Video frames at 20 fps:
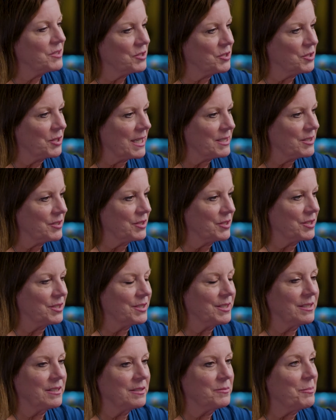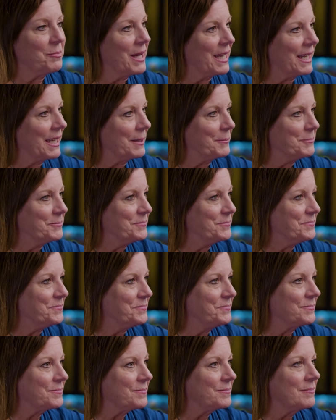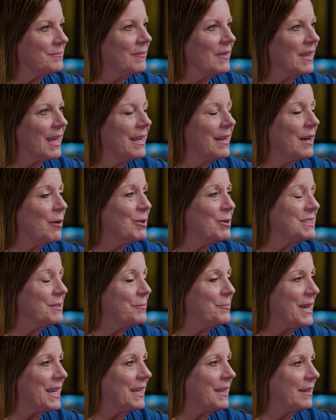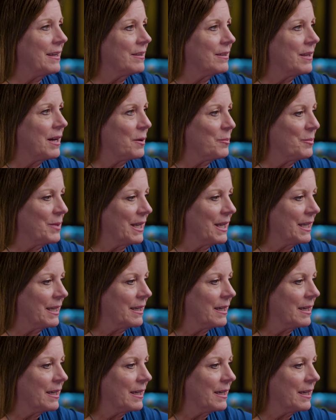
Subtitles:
stressors is money. And I wasn't making a lot of money.